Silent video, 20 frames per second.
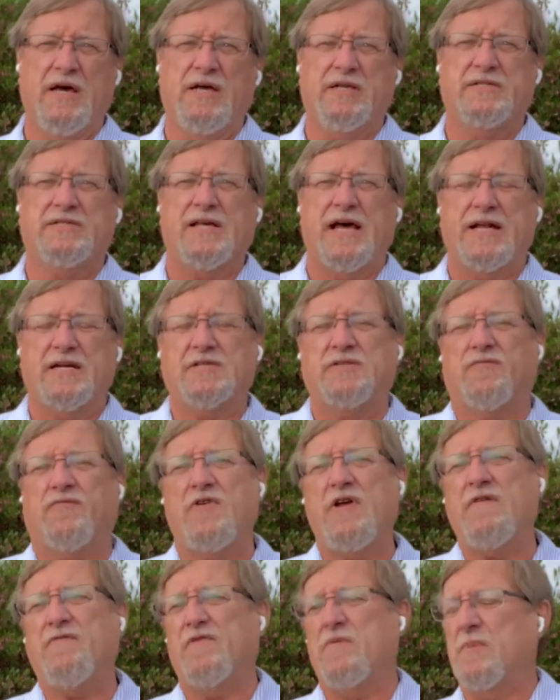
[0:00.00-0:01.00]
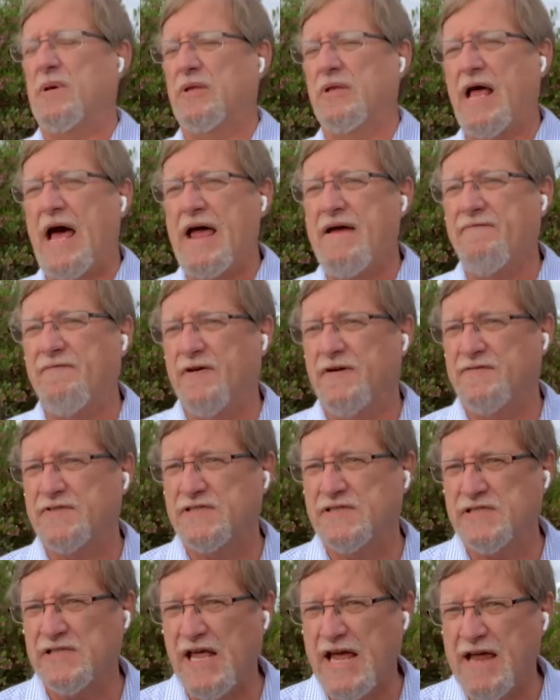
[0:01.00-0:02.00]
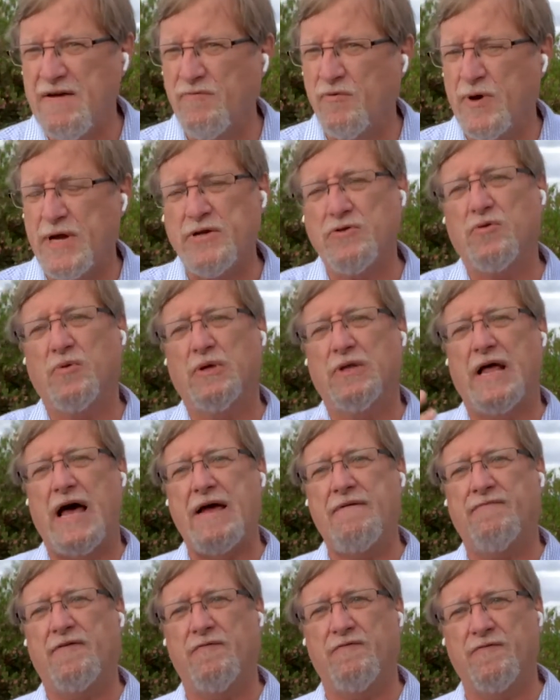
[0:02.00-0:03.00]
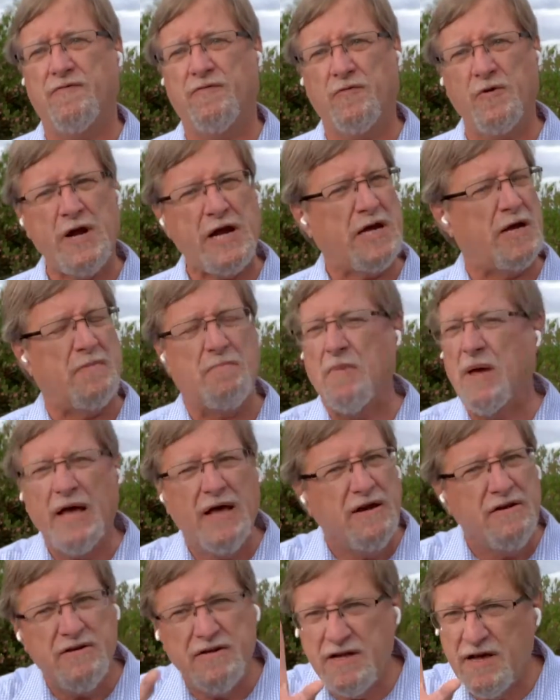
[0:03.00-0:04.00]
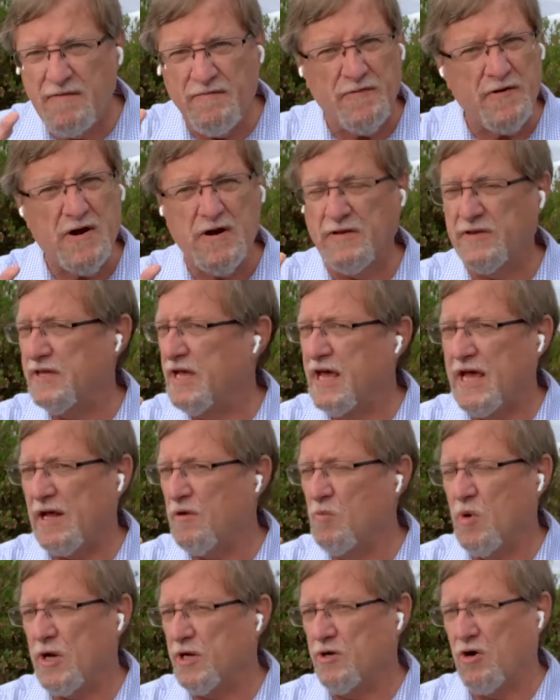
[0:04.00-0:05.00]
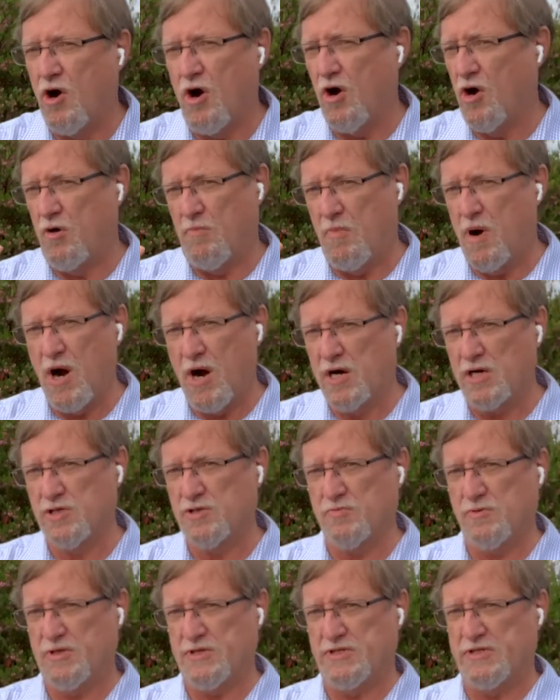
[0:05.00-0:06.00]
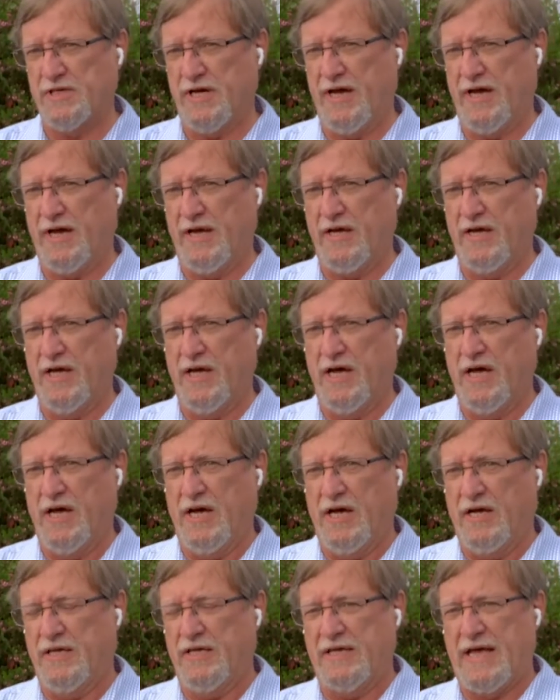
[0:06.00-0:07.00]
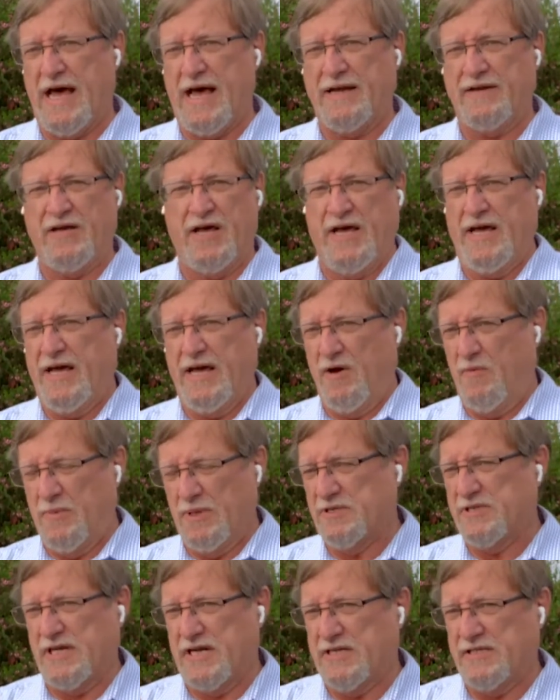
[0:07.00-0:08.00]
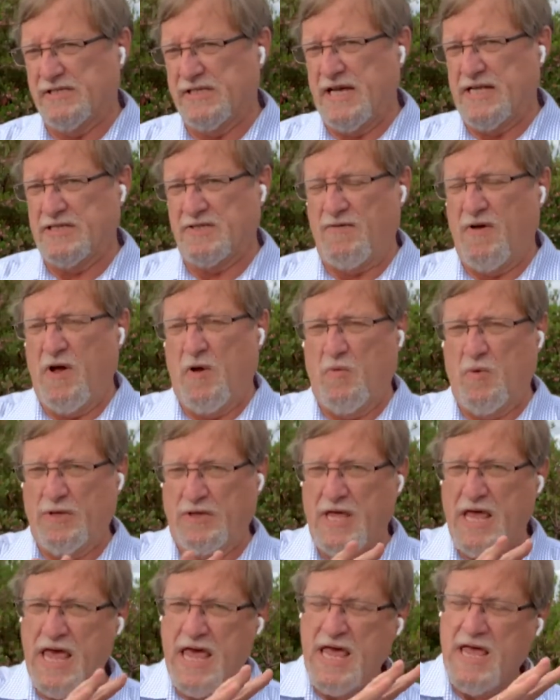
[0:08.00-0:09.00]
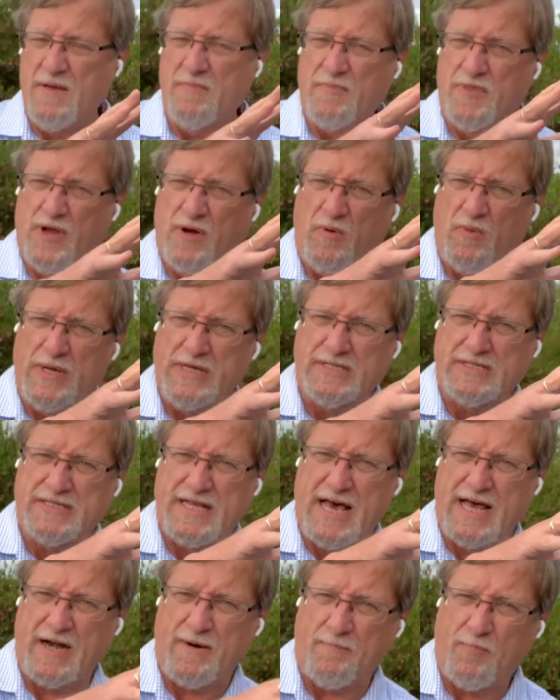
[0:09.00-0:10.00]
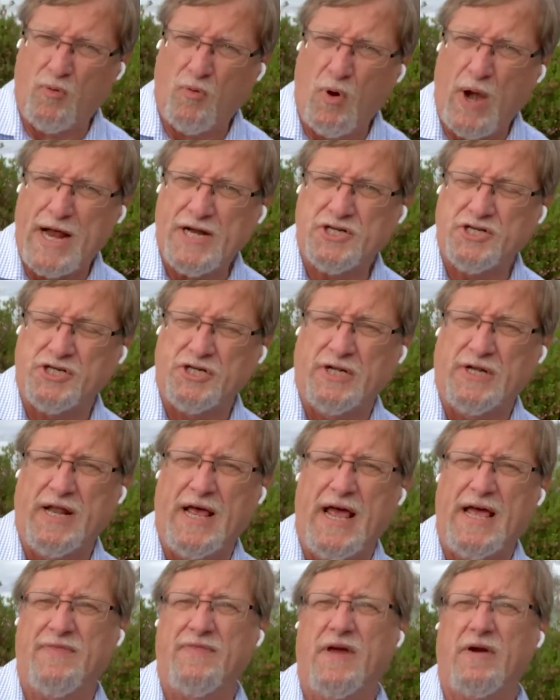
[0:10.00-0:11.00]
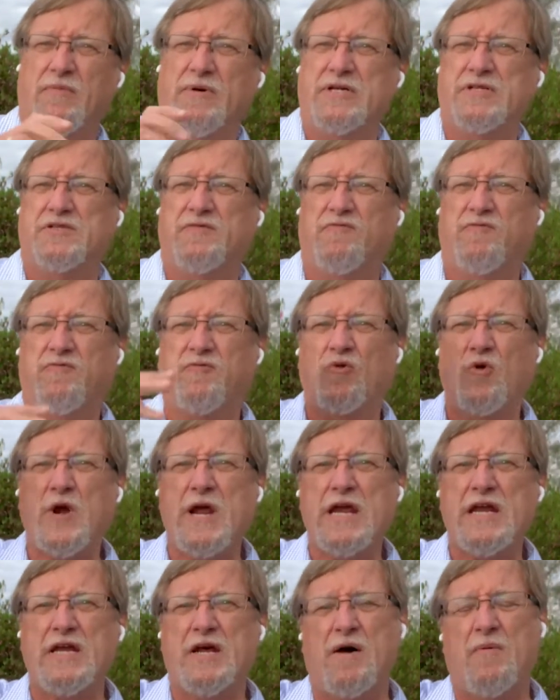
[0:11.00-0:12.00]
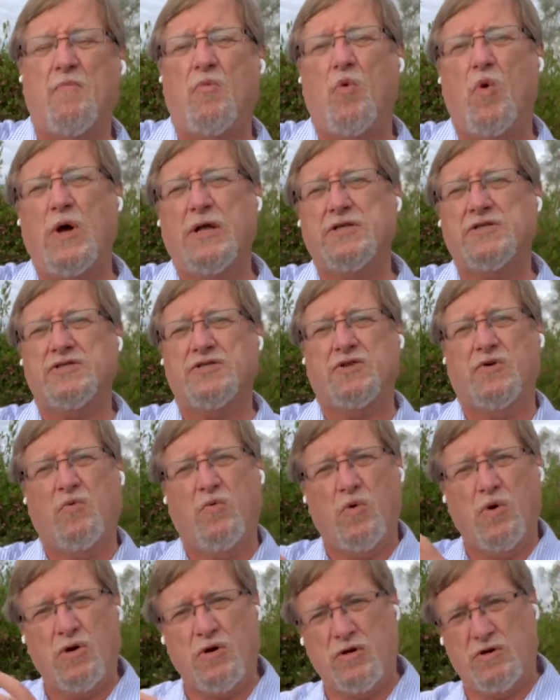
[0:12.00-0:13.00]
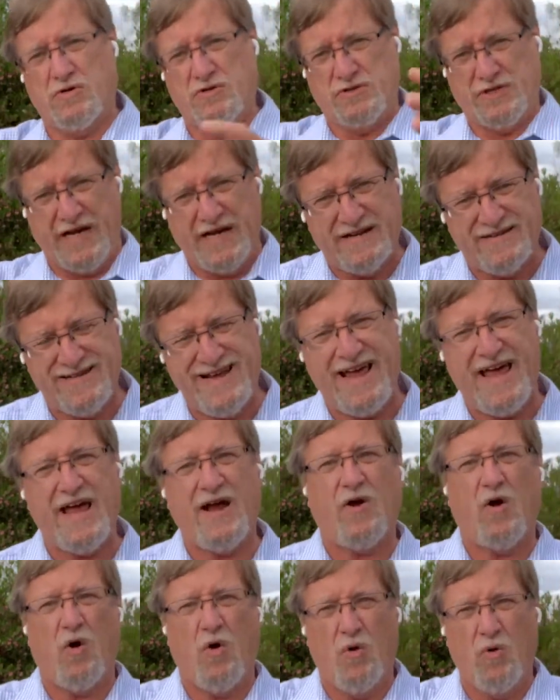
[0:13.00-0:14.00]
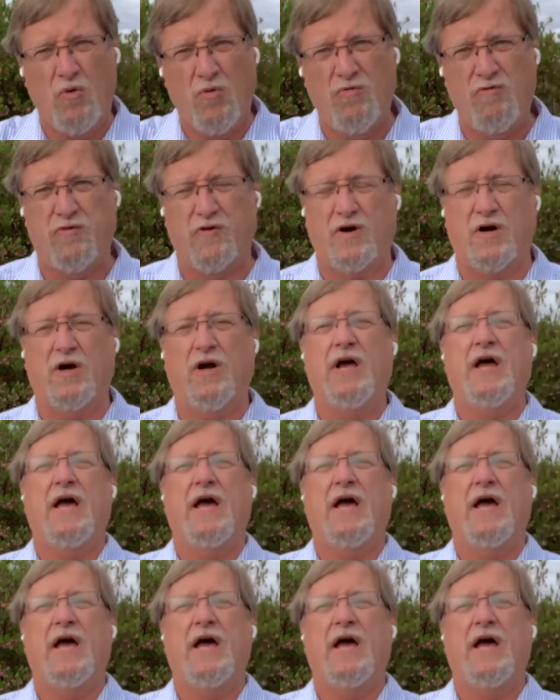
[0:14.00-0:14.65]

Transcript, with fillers: Set us free from a life of slavery to a life of freedom, different than what Karl Marx would say that almost in a sense with him there is that oppression and there is freedom once the workers can take over